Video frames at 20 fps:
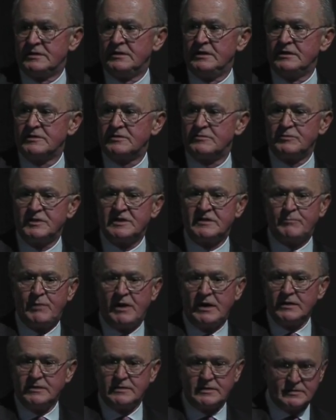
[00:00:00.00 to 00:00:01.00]
And his
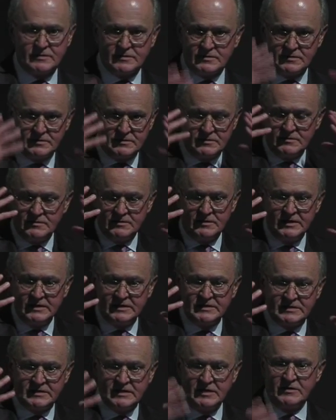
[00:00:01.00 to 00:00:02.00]
response
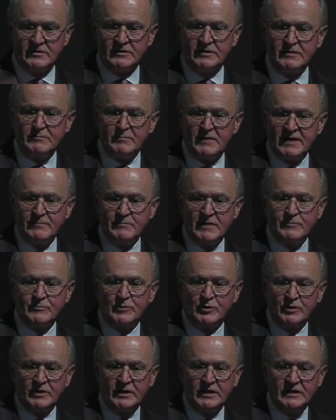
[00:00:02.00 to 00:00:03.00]
is seared in my
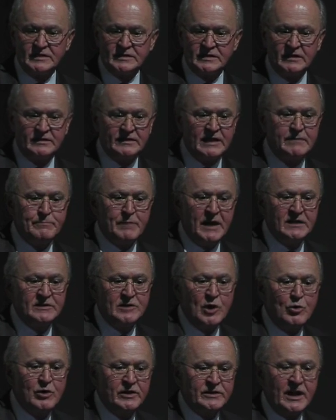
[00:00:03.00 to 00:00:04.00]
memory. He said, they paid
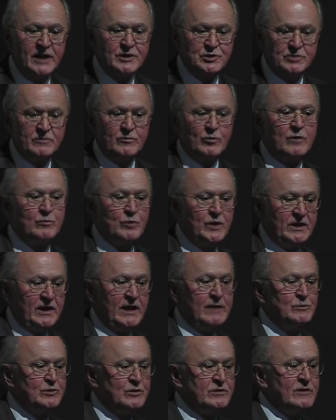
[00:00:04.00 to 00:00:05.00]
no attention when we
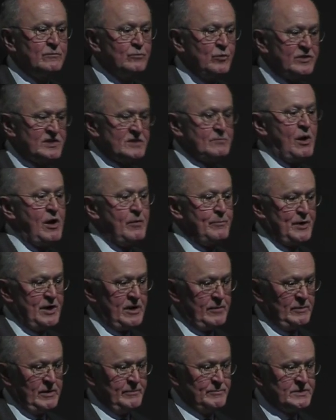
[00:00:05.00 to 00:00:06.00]
came to them with small
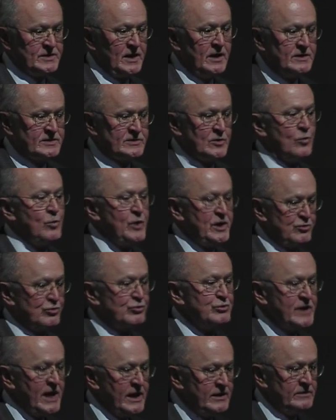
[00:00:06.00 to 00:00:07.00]
problems, so we
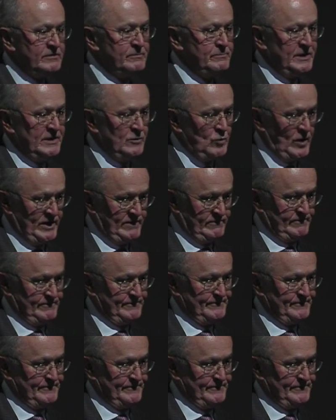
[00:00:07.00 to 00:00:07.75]
created a big one.